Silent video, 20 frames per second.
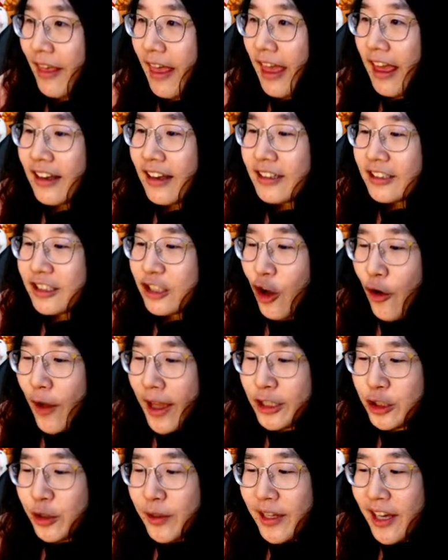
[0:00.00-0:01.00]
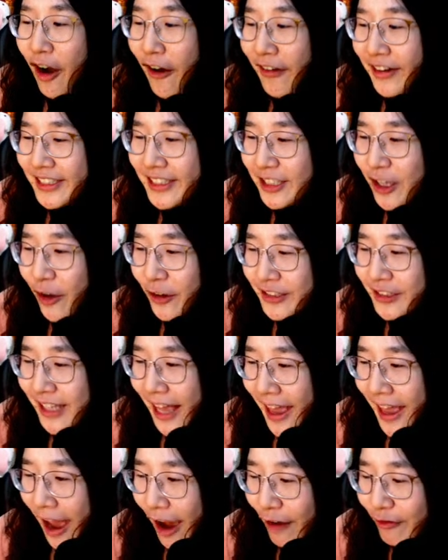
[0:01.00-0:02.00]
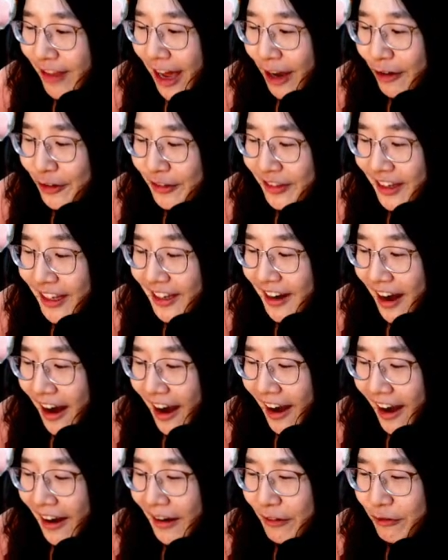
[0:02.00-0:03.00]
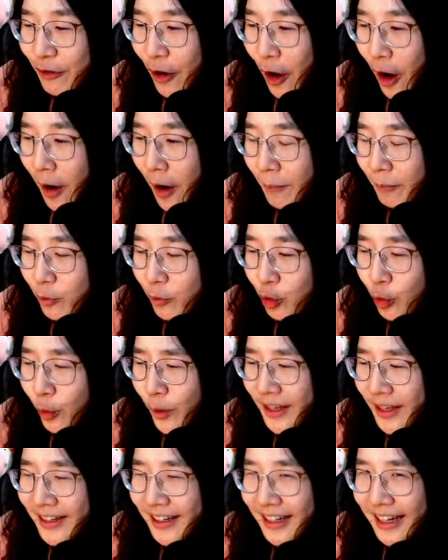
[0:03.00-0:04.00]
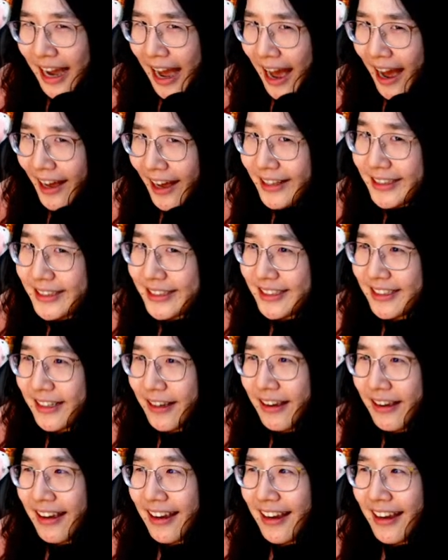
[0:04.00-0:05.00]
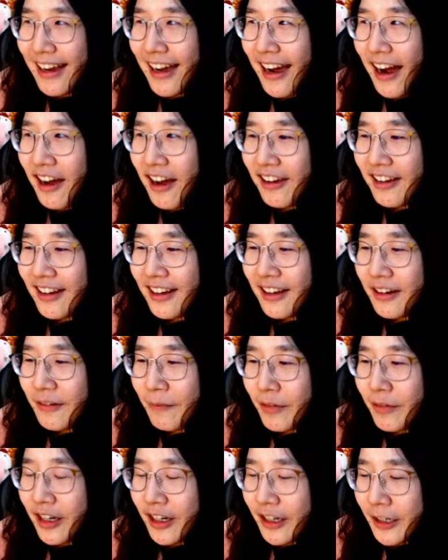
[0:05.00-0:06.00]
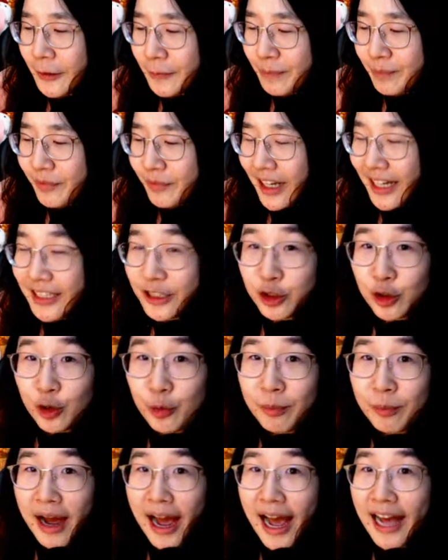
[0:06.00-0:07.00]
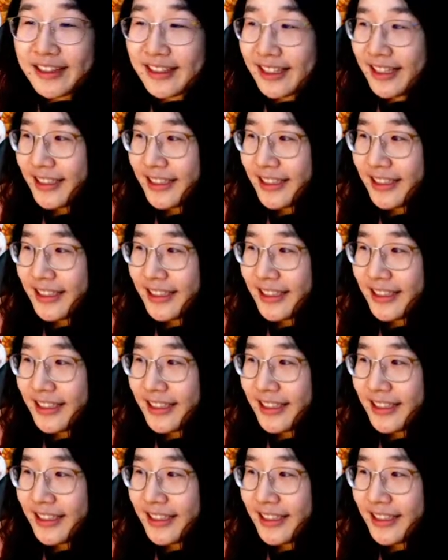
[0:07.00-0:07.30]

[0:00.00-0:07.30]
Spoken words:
So actually all the songs I have downloaded are from Queen Cast, the consume artist.